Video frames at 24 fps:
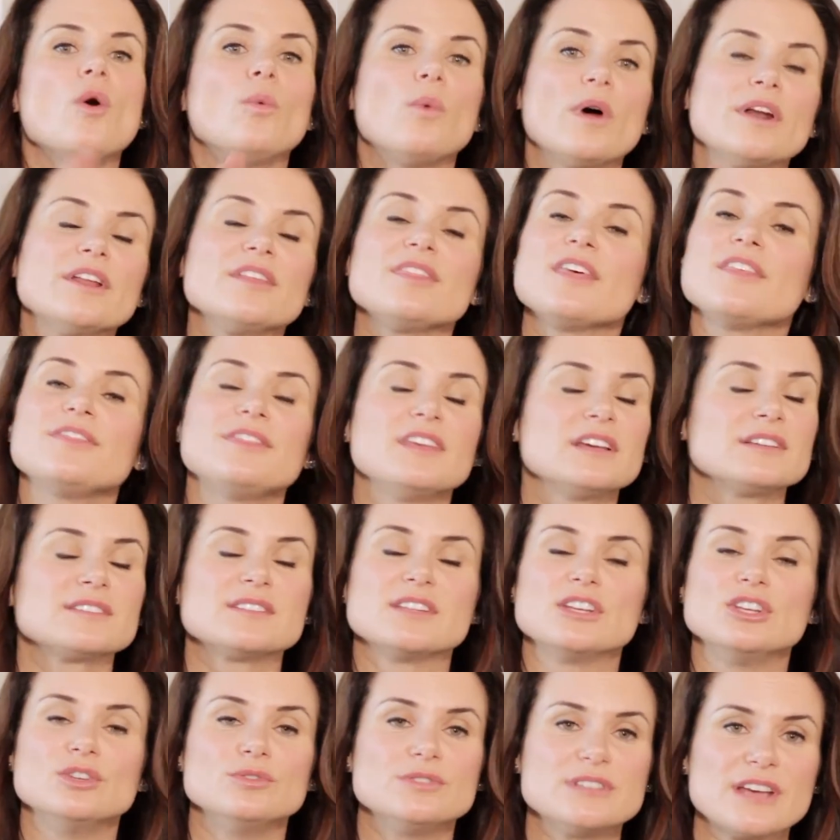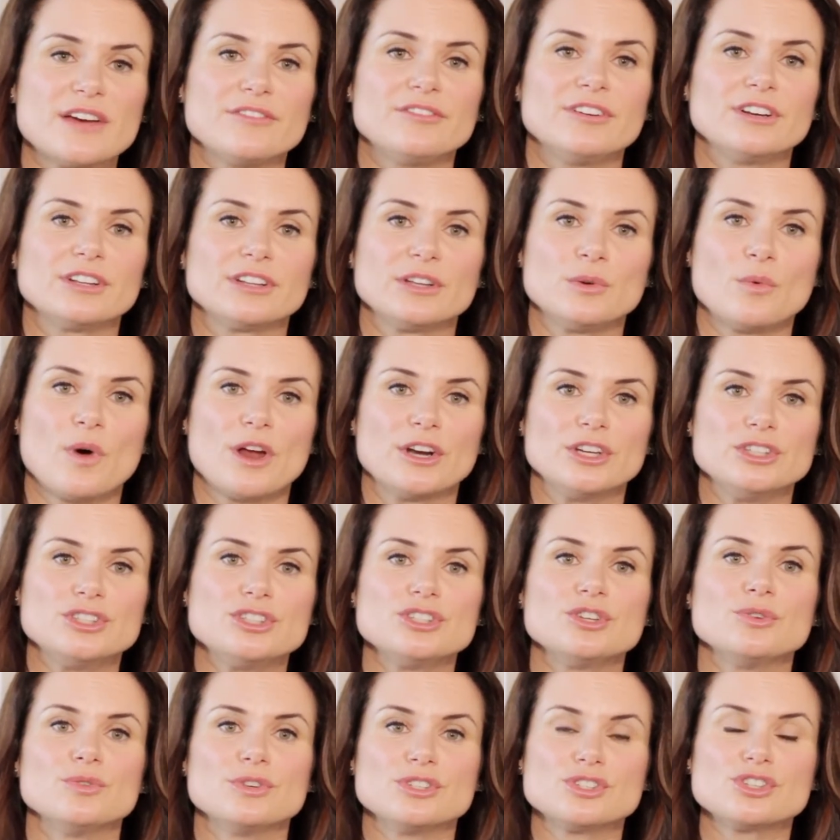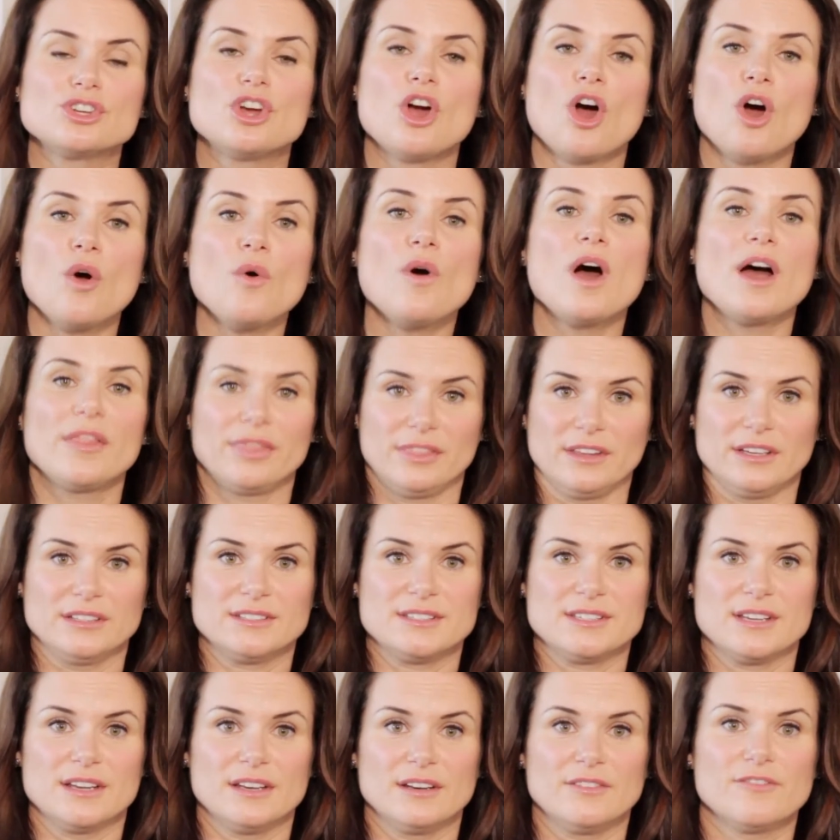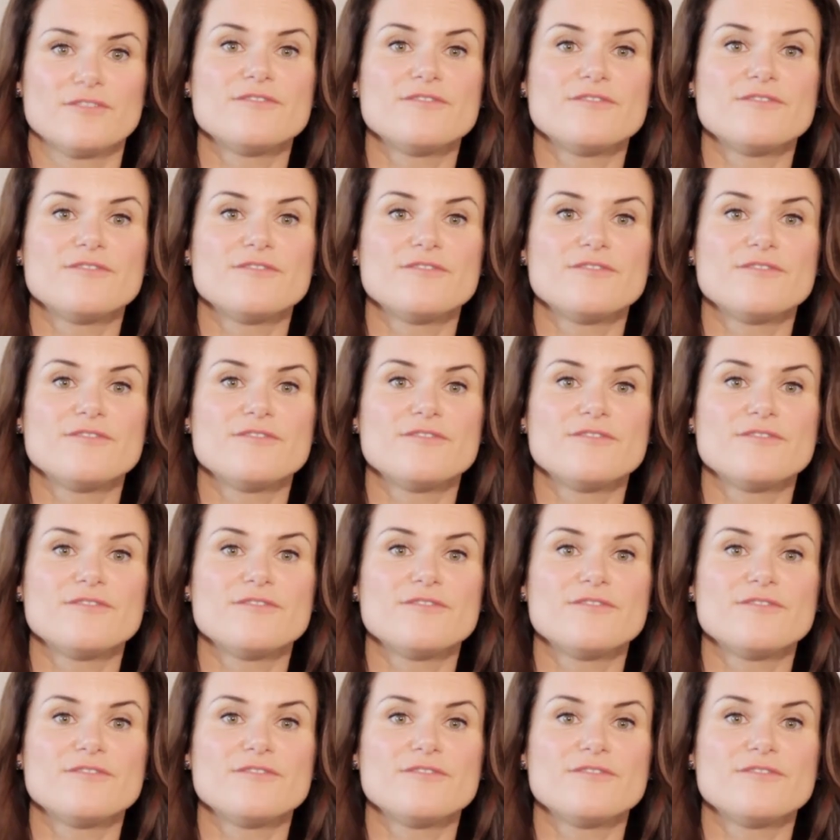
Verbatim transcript: One of the things that you definitely want to do is go on LinkedIn,